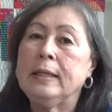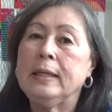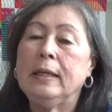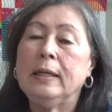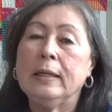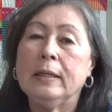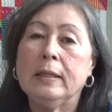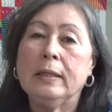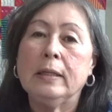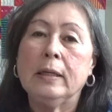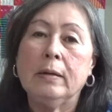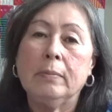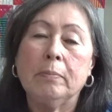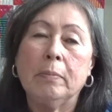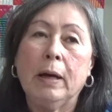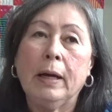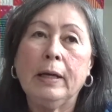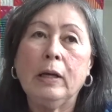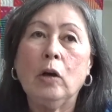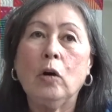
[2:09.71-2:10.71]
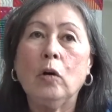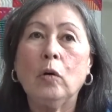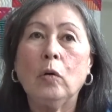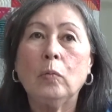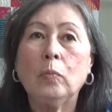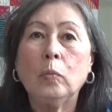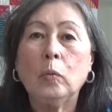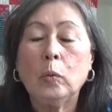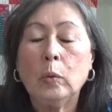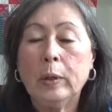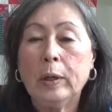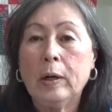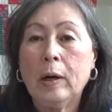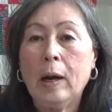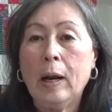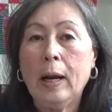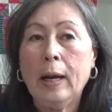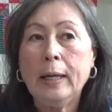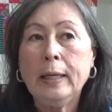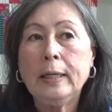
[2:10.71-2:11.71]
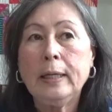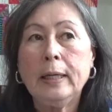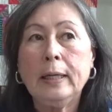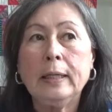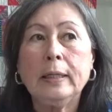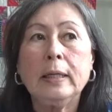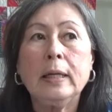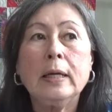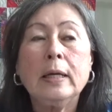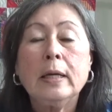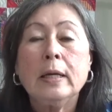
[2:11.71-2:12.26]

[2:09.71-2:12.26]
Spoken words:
in my home where I can